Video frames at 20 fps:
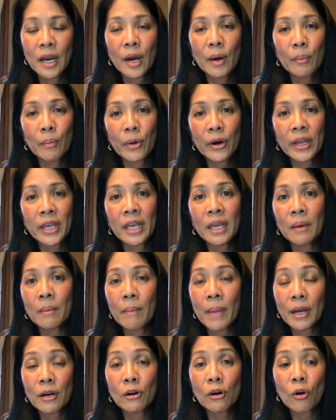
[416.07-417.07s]
bringing
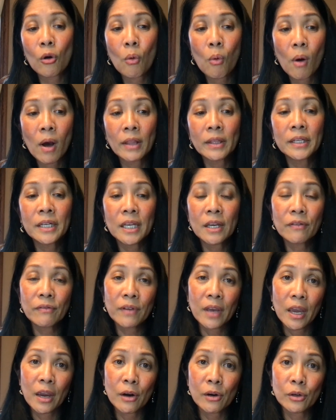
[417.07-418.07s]
better quality of
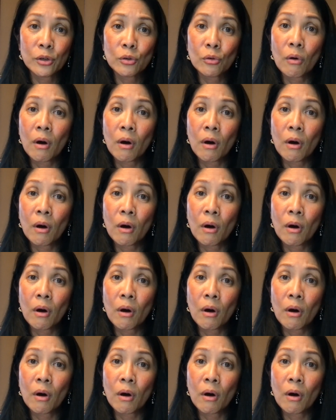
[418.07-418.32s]
care to